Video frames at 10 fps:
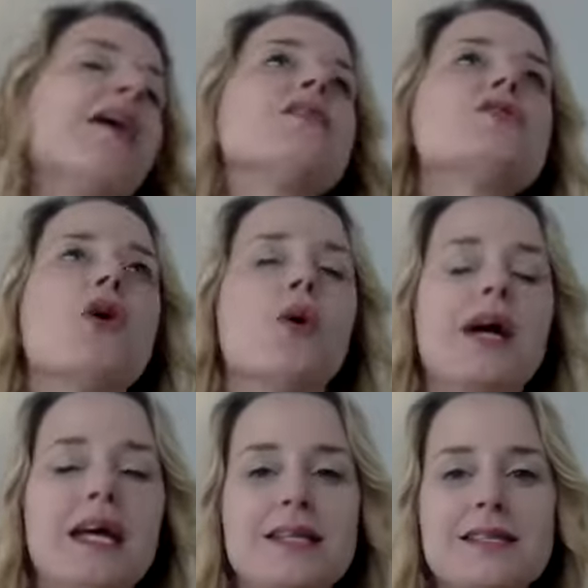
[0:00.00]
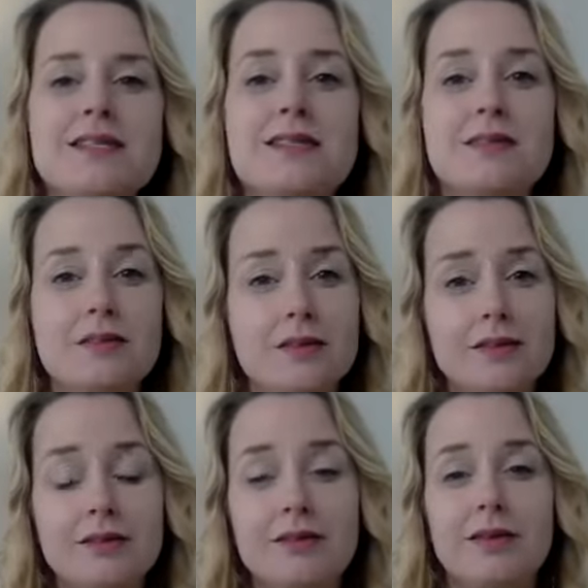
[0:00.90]
so it is
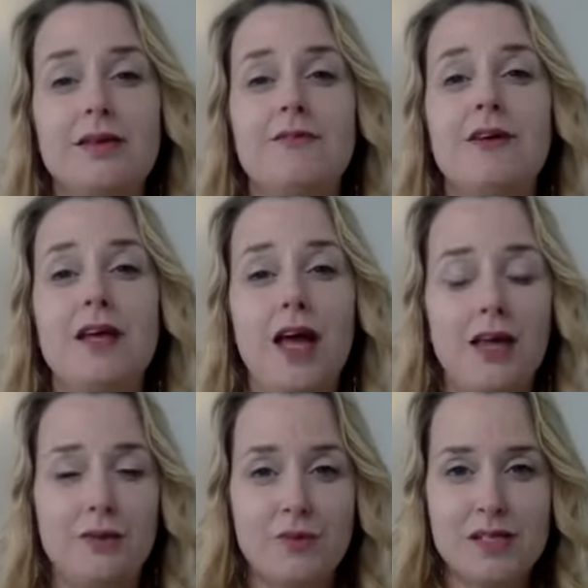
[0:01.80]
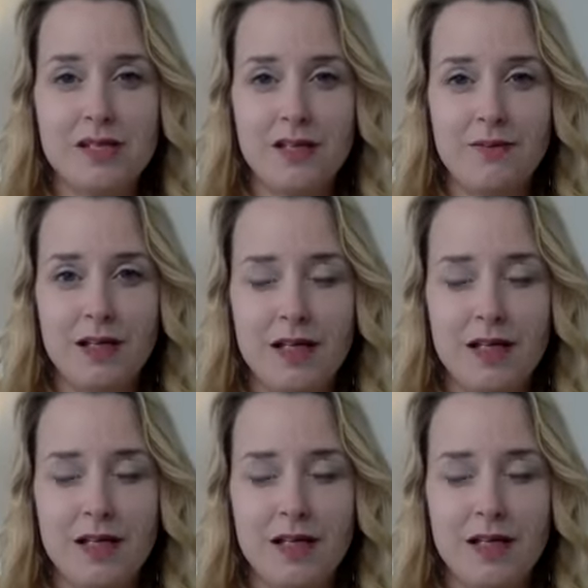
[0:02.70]
the giving and the receiving.